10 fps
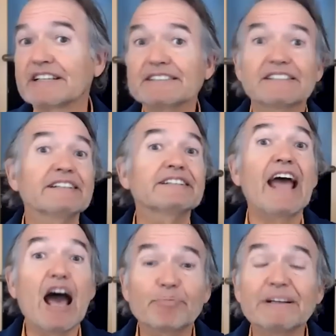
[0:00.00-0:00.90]
she's
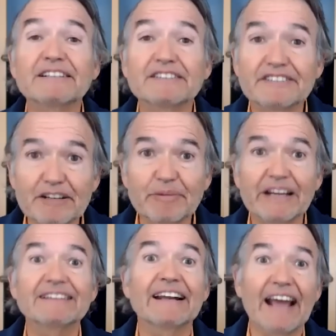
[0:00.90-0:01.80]
happy to see me,
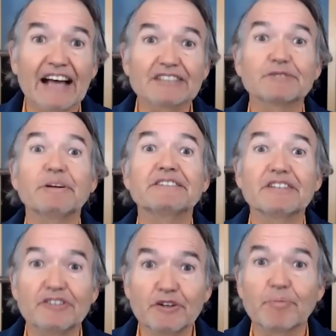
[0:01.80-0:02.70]
and then asks me to
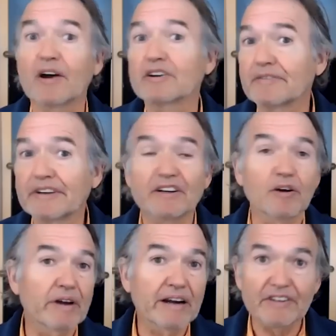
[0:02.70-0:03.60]
do part of it or
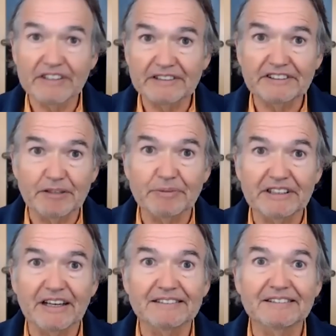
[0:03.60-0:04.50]
whatever can still be done.